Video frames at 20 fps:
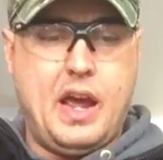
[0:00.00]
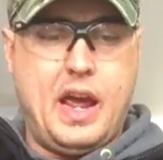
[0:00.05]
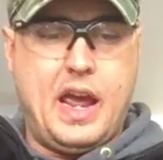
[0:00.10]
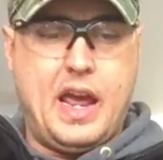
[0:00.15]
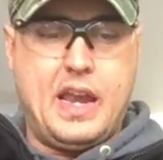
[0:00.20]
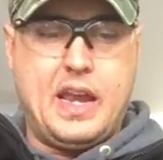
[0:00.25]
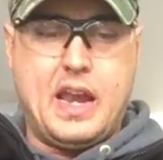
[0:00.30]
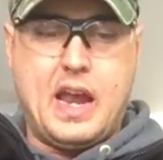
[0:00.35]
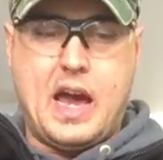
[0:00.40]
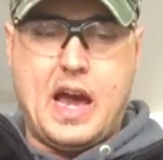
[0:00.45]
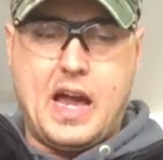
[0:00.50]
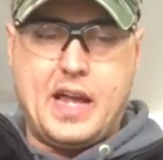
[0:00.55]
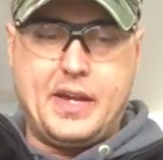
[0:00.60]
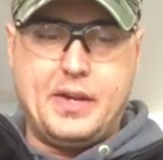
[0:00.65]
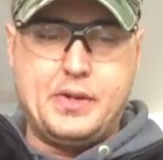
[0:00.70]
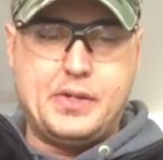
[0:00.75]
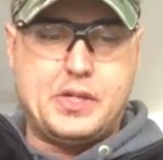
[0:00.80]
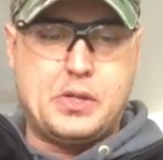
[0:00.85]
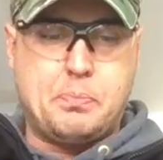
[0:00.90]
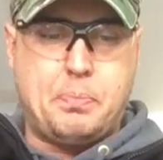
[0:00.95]
And
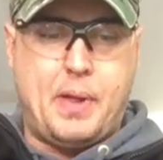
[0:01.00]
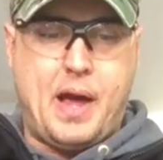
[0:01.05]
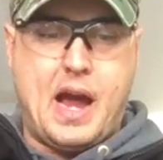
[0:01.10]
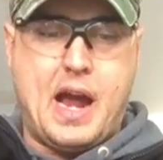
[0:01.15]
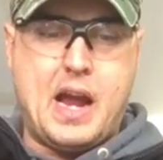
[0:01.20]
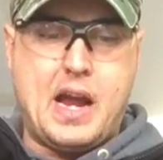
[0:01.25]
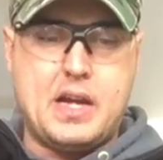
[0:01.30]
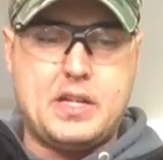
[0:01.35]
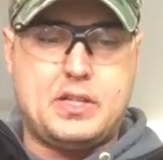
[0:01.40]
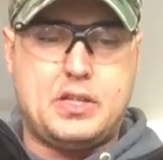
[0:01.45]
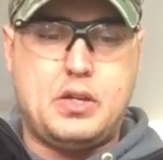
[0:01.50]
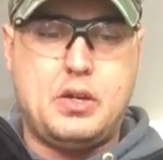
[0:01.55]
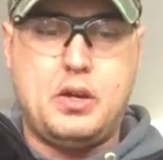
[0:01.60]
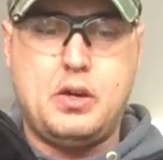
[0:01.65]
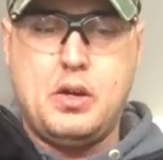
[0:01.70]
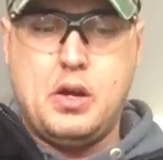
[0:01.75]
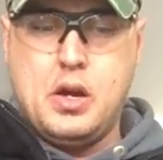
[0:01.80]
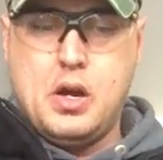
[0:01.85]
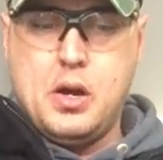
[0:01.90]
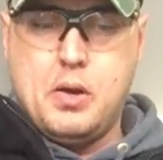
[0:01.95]
use your pliers,
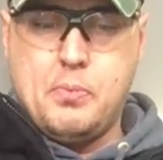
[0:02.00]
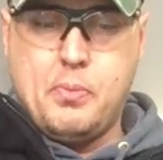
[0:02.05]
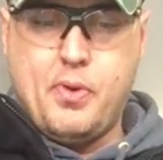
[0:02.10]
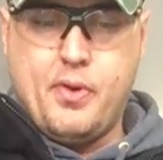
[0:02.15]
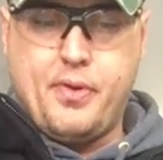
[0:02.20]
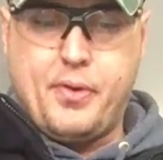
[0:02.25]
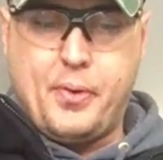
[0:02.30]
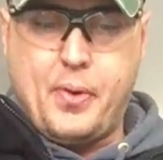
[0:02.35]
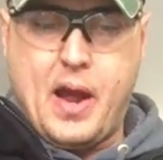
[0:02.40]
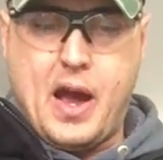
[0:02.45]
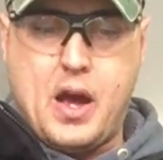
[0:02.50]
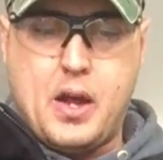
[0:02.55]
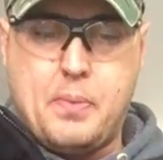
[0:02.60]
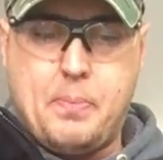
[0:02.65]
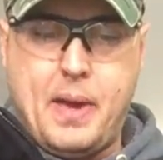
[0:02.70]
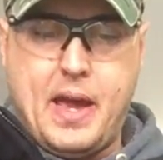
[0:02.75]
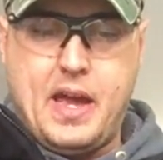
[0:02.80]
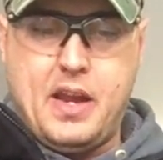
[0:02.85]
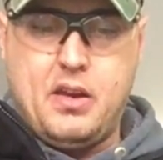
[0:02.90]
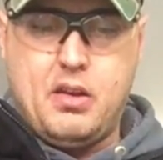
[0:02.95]
move it around a
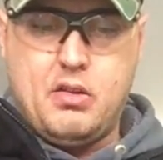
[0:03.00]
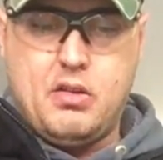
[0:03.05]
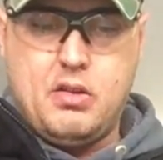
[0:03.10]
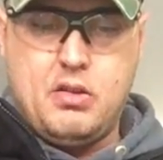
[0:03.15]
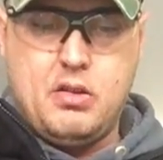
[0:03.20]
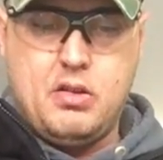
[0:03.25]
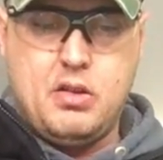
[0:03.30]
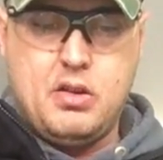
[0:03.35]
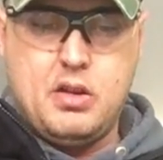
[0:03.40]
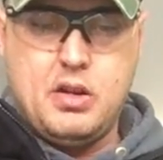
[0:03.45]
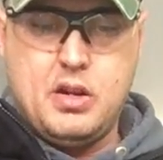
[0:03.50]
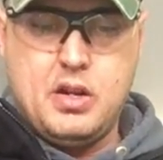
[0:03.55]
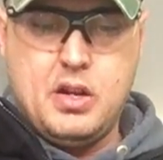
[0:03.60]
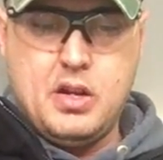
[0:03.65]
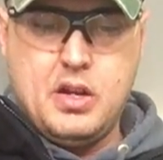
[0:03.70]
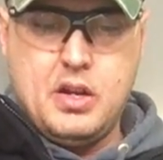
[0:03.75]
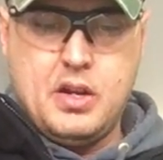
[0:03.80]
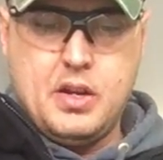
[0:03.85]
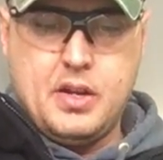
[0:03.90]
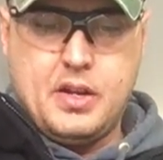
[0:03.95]
bit.
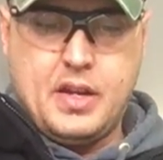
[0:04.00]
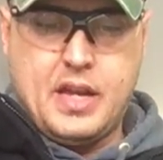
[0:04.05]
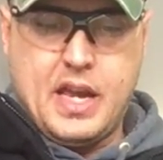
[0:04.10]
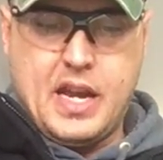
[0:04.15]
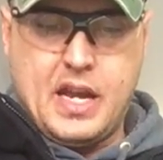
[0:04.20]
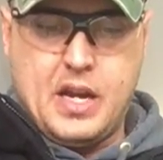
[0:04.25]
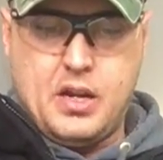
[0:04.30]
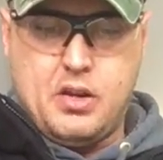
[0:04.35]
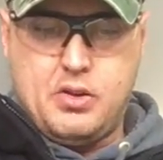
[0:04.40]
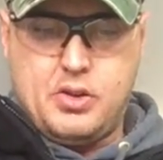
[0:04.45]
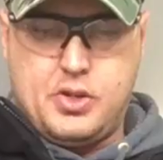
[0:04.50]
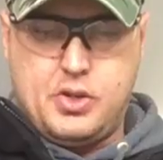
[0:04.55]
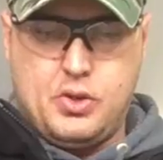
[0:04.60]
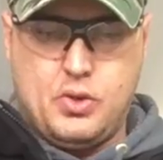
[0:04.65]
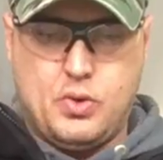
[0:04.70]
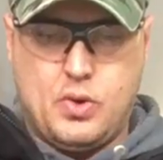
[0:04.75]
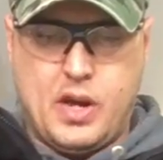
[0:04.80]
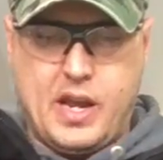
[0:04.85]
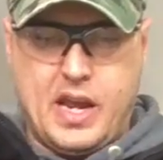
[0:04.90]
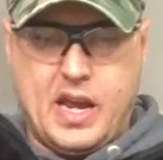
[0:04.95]
Get it
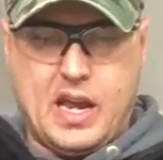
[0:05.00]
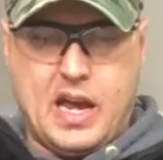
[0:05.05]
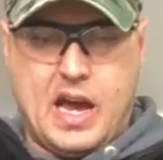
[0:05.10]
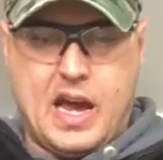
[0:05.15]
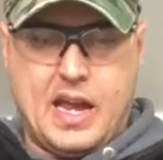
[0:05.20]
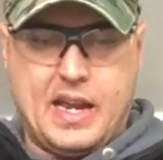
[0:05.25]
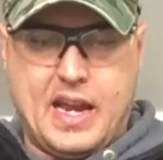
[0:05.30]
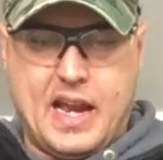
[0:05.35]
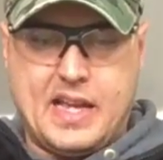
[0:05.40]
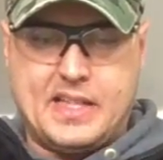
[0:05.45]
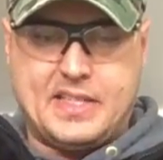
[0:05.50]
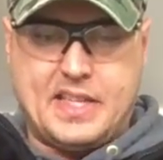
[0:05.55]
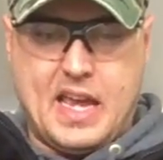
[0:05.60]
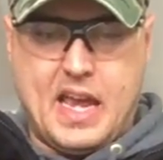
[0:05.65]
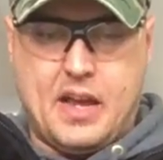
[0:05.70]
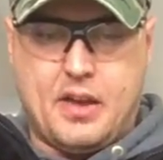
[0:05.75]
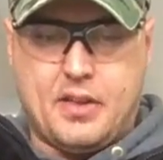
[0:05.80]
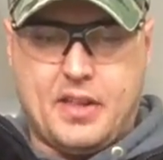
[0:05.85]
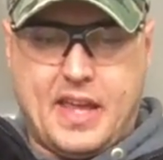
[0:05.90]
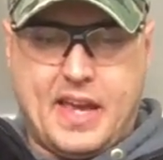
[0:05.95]
to a nice
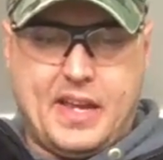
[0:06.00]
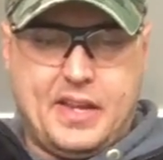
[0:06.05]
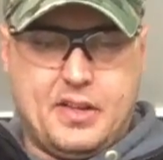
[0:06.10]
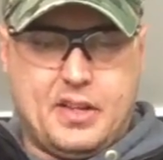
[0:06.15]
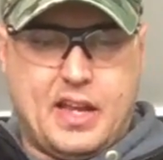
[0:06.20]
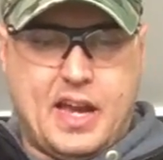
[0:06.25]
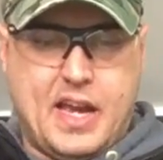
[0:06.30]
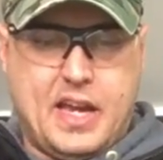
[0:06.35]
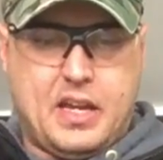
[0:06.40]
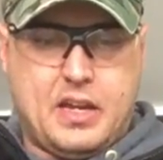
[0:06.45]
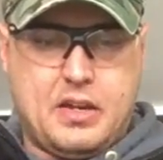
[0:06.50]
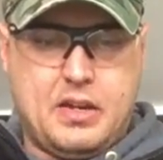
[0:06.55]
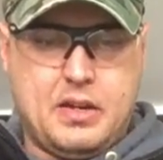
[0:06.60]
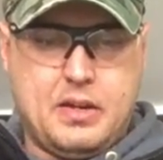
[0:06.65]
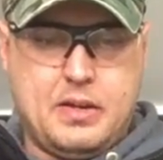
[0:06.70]
angle that you like.